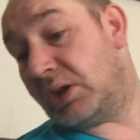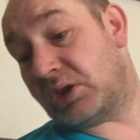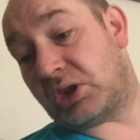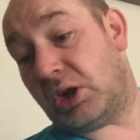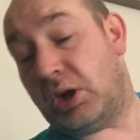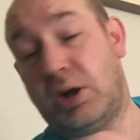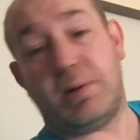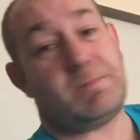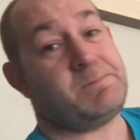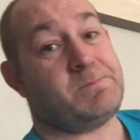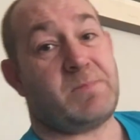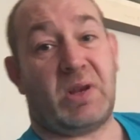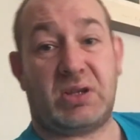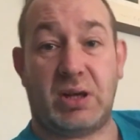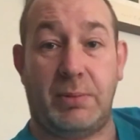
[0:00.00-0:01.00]
So,
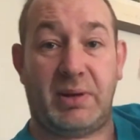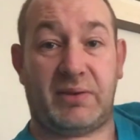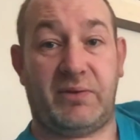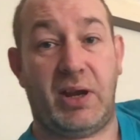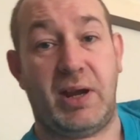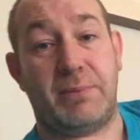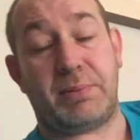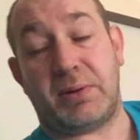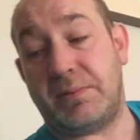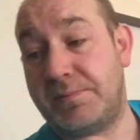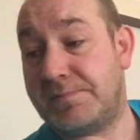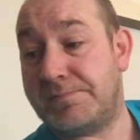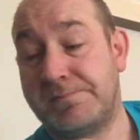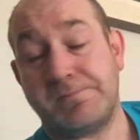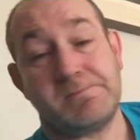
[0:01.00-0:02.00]
Atomix Vape.
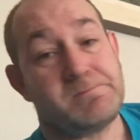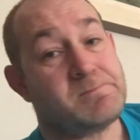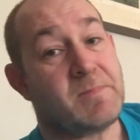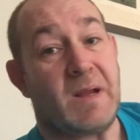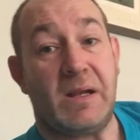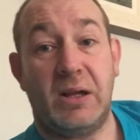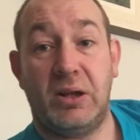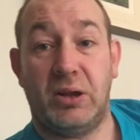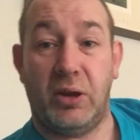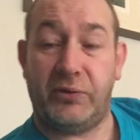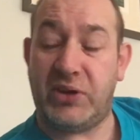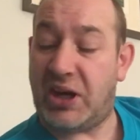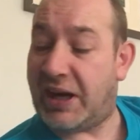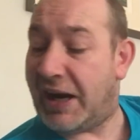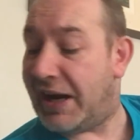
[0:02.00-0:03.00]

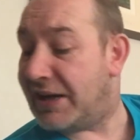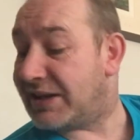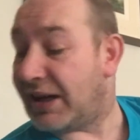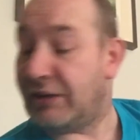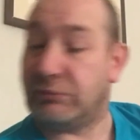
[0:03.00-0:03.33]
Love you guys.